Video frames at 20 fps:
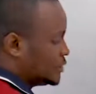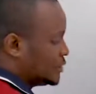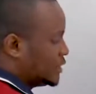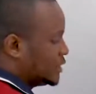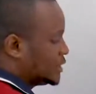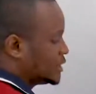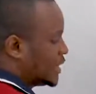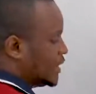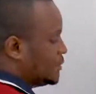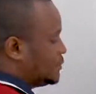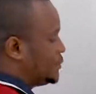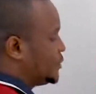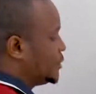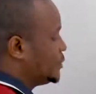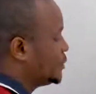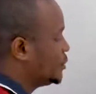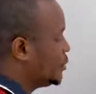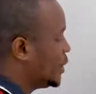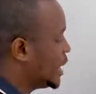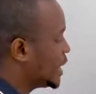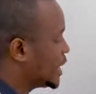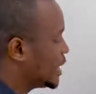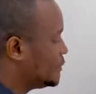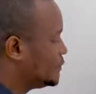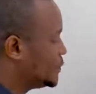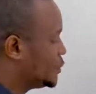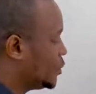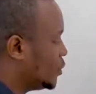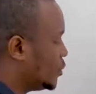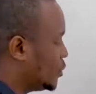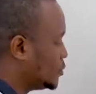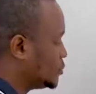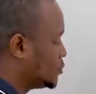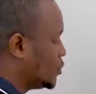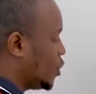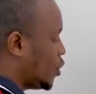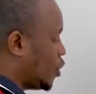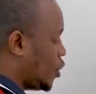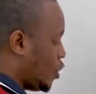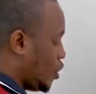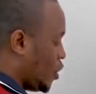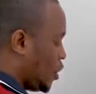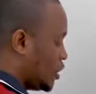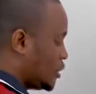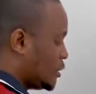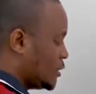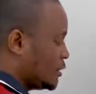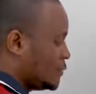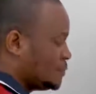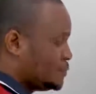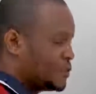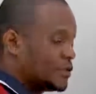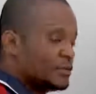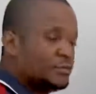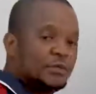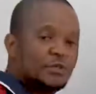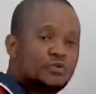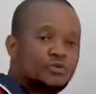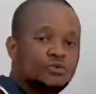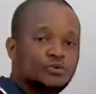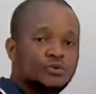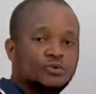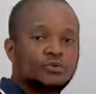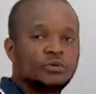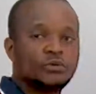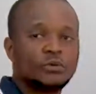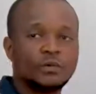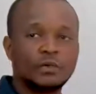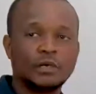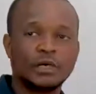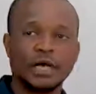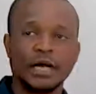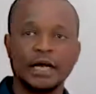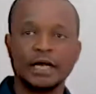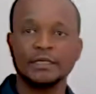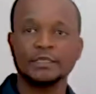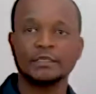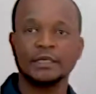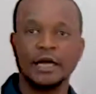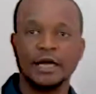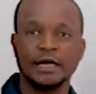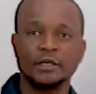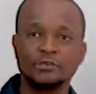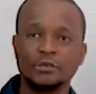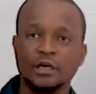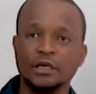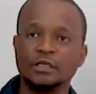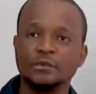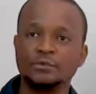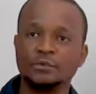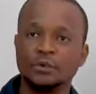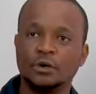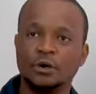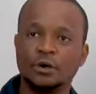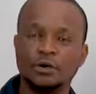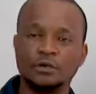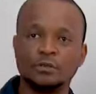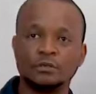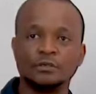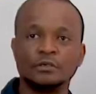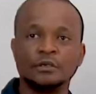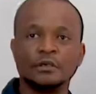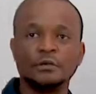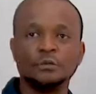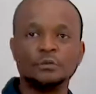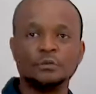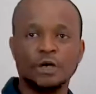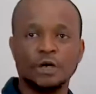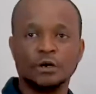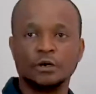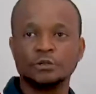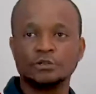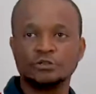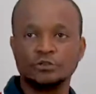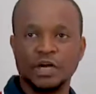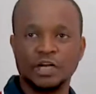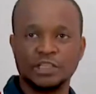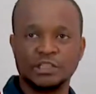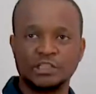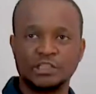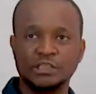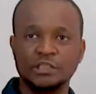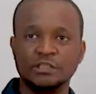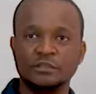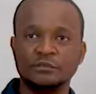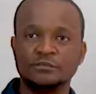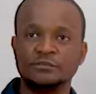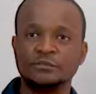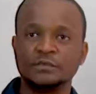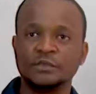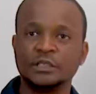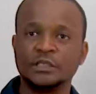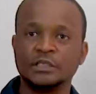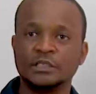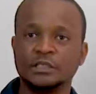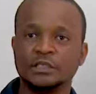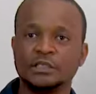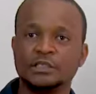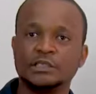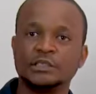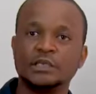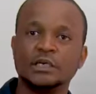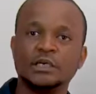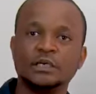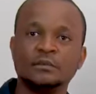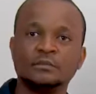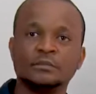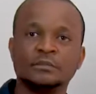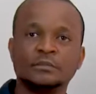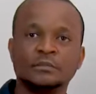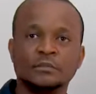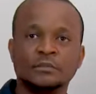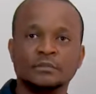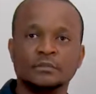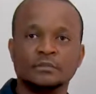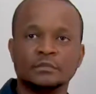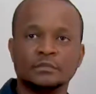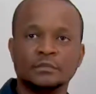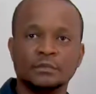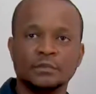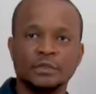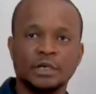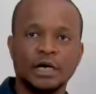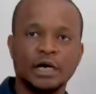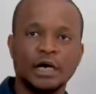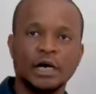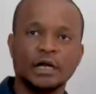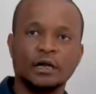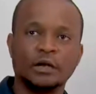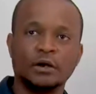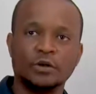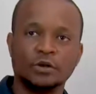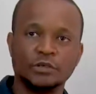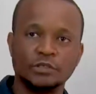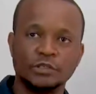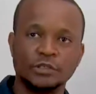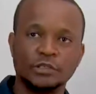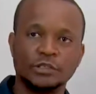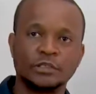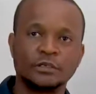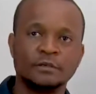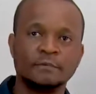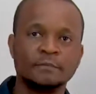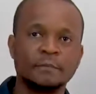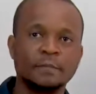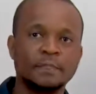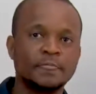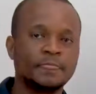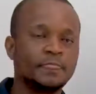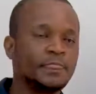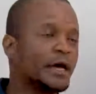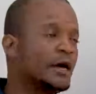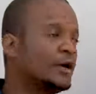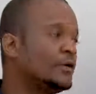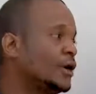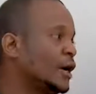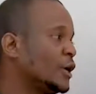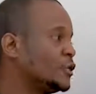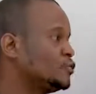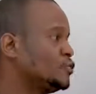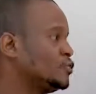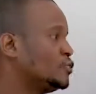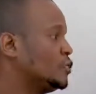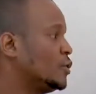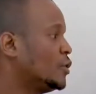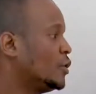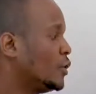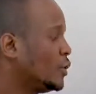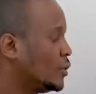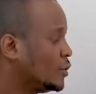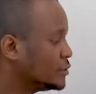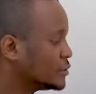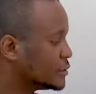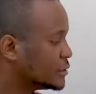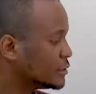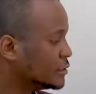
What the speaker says: this PB1 can be on, or PB2 can actually be on. They are going to achieve the same logic. Now, as we go on